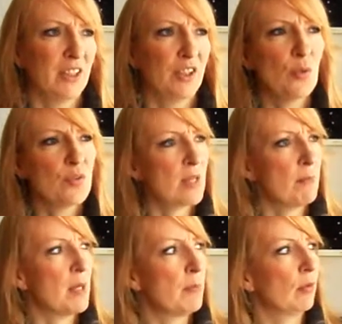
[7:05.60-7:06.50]
They don't see
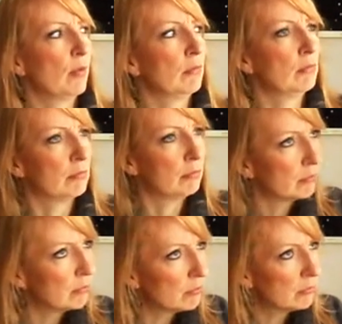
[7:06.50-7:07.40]
people
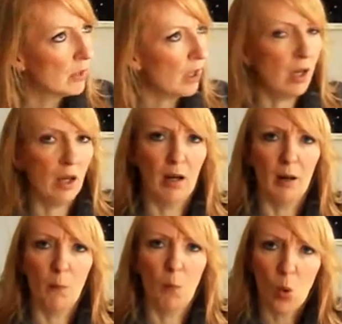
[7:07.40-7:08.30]

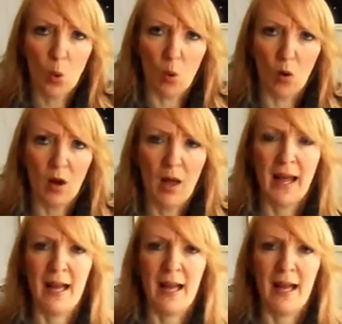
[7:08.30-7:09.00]
more